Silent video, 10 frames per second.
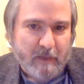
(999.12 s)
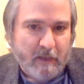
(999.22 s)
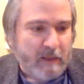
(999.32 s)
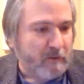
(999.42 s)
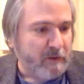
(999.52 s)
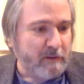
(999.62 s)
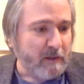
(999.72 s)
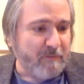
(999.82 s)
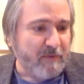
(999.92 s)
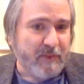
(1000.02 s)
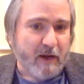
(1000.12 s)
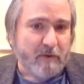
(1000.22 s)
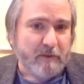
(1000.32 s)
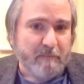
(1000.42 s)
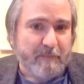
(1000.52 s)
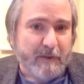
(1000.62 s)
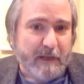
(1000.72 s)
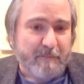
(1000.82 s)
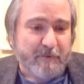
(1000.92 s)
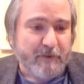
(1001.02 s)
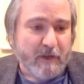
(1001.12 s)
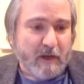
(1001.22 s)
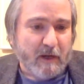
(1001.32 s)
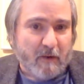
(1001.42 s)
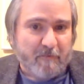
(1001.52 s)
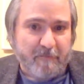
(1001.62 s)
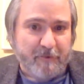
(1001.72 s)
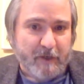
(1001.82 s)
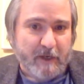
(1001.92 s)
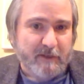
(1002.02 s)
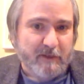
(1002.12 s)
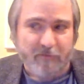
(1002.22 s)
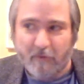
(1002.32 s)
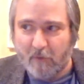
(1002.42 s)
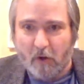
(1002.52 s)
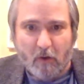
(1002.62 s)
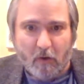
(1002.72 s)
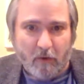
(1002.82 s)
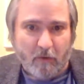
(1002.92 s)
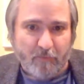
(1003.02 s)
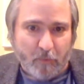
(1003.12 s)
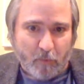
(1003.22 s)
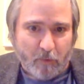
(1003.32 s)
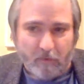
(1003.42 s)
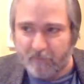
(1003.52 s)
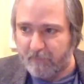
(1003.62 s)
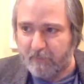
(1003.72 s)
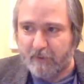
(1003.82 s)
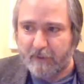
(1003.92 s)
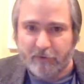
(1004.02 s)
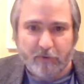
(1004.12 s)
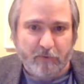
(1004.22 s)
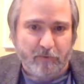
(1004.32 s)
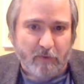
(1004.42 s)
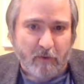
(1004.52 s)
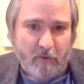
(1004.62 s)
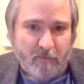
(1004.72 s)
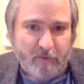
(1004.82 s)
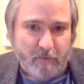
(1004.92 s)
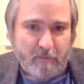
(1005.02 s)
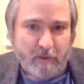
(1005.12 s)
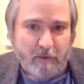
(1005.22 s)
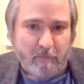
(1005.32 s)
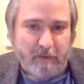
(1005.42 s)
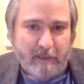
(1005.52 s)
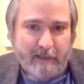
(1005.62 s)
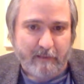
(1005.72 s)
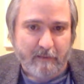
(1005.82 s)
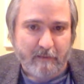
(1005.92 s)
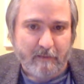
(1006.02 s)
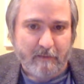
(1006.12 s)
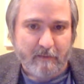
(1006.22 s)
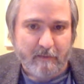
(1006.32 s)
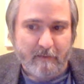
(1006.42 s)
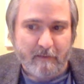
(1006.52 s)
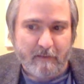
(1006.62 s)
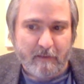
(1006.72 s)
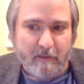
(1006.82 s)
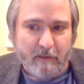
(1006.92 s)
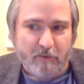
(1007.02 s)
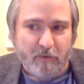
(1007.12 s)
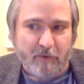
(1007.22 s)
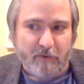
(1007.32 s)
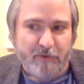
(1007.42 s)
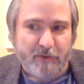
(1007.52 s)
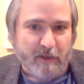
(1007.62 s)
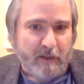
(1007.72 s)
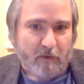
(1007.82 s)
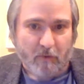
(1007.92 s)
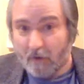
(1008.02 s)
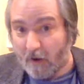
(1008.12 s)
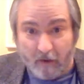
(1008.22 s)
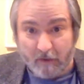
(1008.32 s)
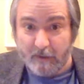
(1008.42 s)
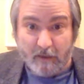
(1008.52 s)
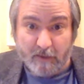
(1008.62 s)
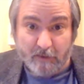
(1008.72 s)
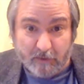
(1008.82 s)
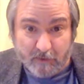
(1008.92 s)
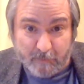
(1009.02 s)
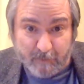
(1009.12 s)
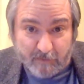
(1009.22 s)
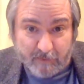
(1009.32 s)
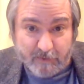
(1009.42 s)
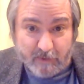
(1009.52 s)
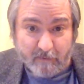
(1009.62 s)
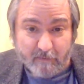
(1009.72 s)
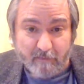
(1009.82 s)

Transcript: Now, these 11,000 papers come from scientists from all over the world, from institutes all over the, the planet. So you're going to say that they're all in on this conspiracy?